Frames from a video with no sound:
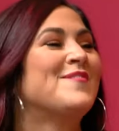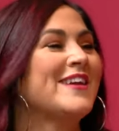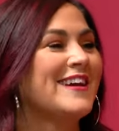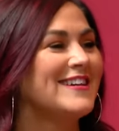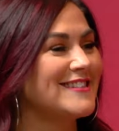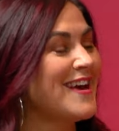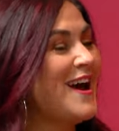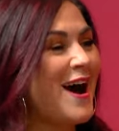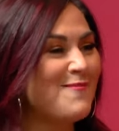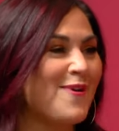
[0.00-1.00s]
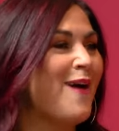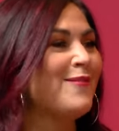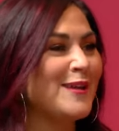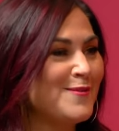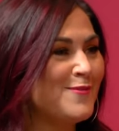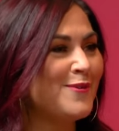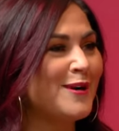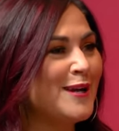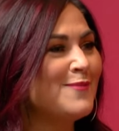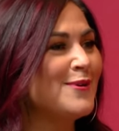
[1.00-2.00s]
because i'm probably going to be
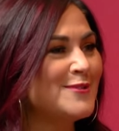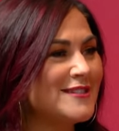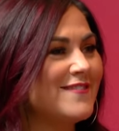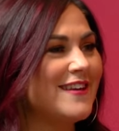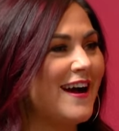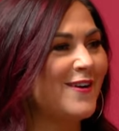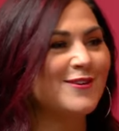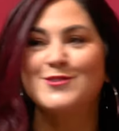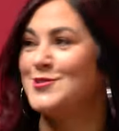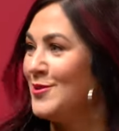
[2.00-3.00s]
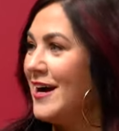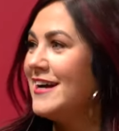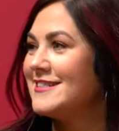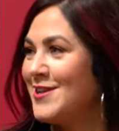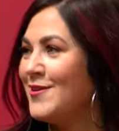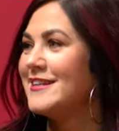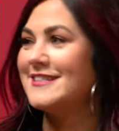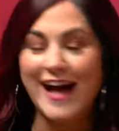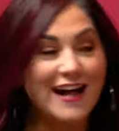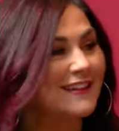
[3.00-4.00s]
working most of the hours you guys know
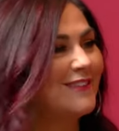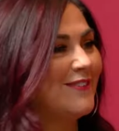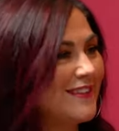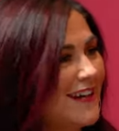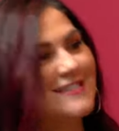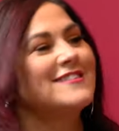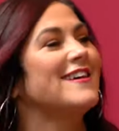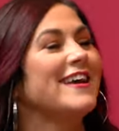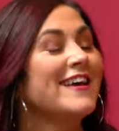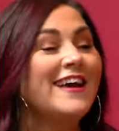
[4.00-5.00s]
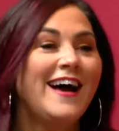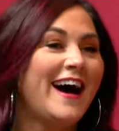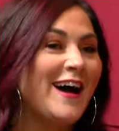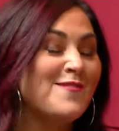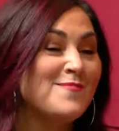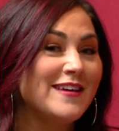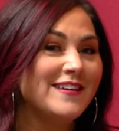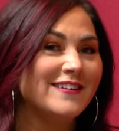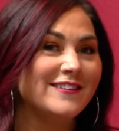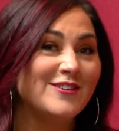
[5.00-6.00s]
exactly what that's yeah, like I
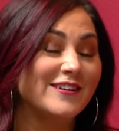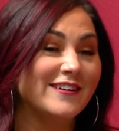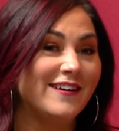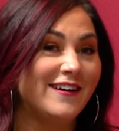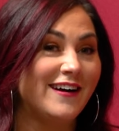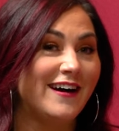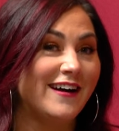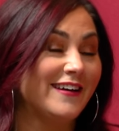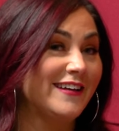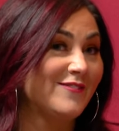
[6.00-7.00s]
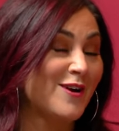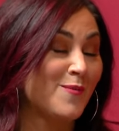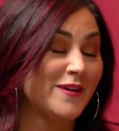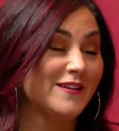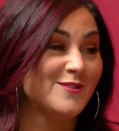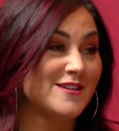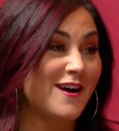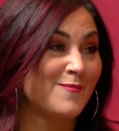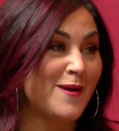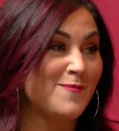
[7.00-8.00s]
mean, look, even our pillow
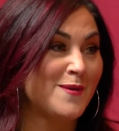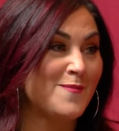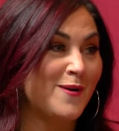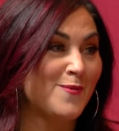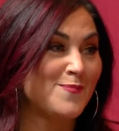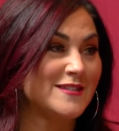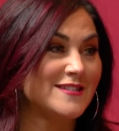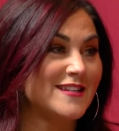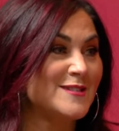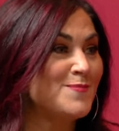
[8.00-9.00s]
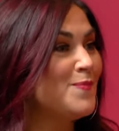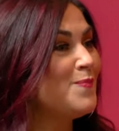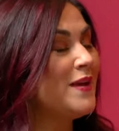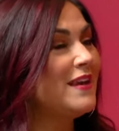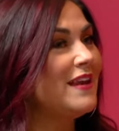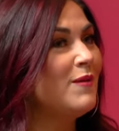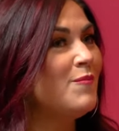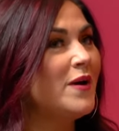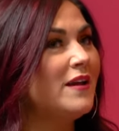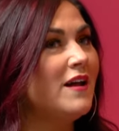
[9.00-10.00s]
talk might be about business, but
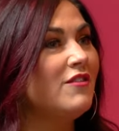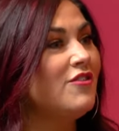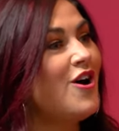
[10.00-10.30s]
but same, a same.